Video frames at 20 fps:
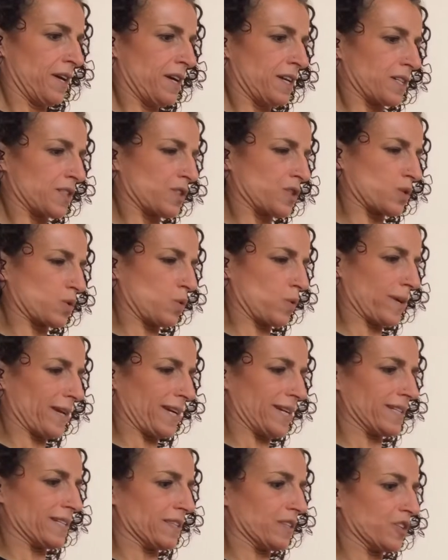
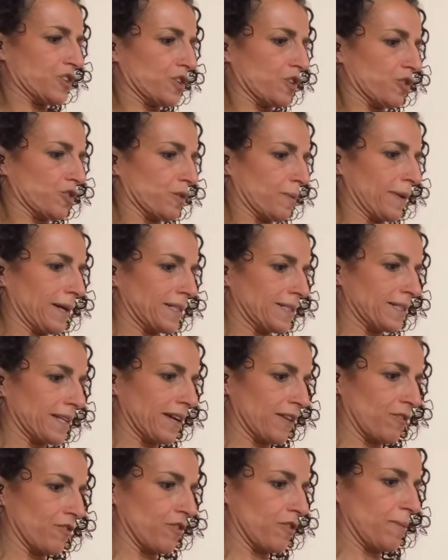Squeezing the shoulder blades
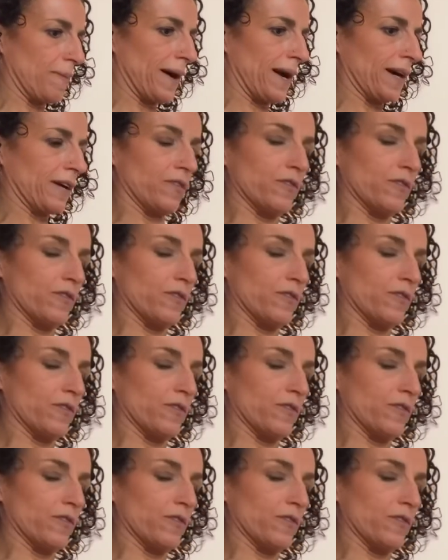together at the back.